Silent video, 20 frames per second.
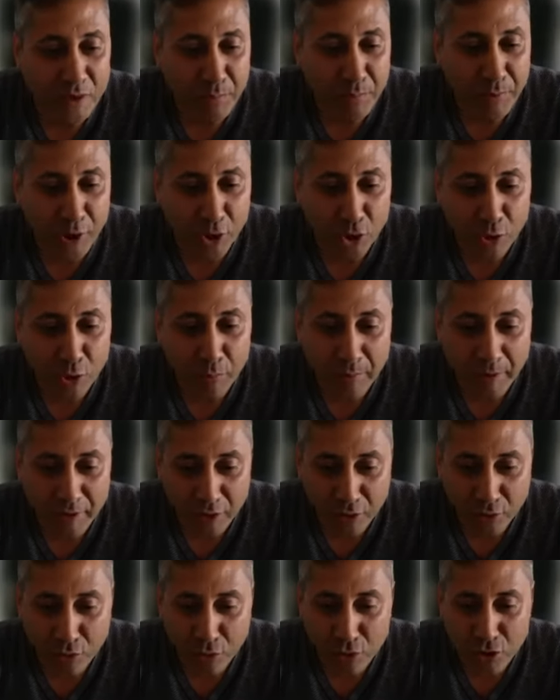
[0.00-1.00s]
piano
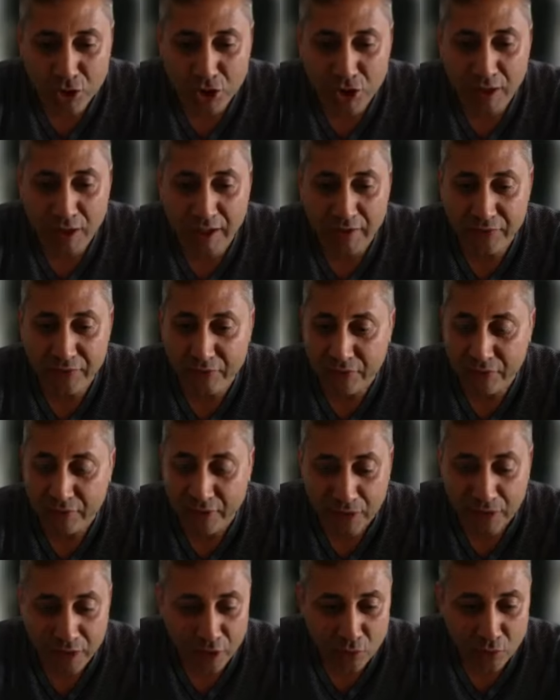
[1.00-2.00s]
pedagogy and
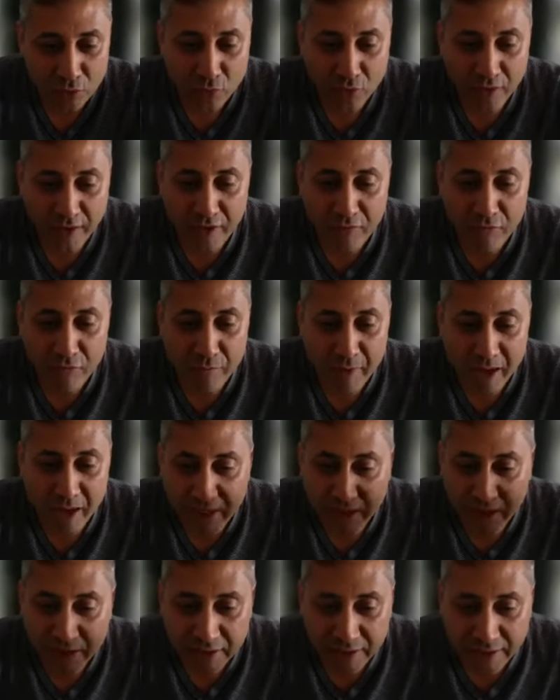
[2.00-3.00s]
you have
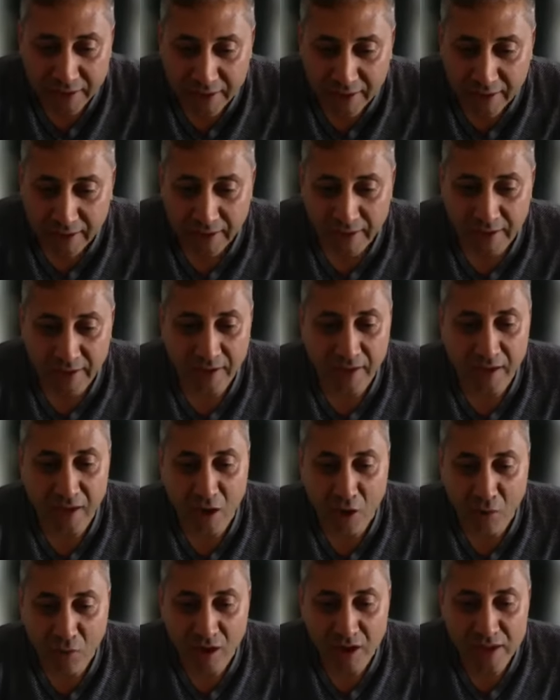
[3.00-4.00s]
many
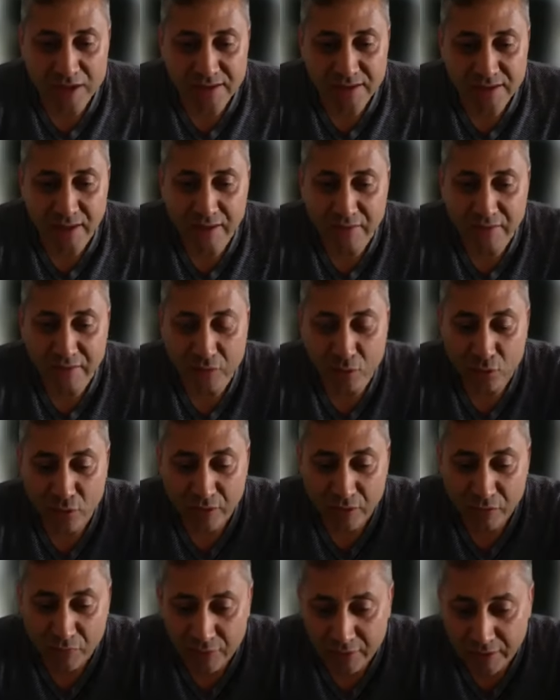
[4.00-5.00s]
awards and
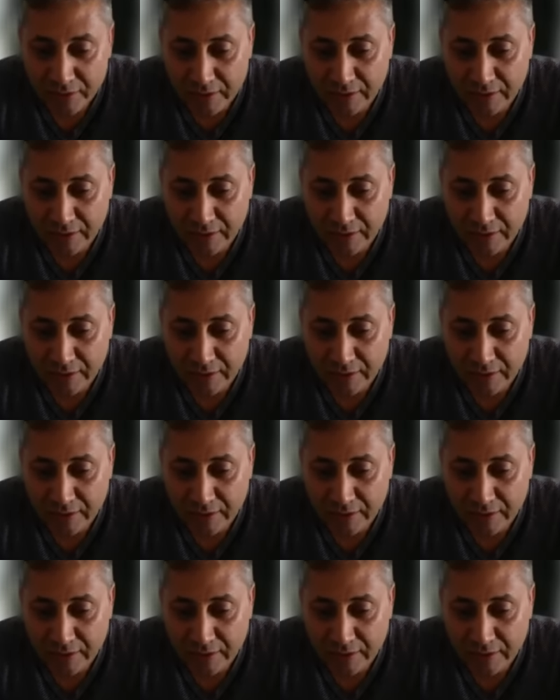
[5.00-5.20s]
you have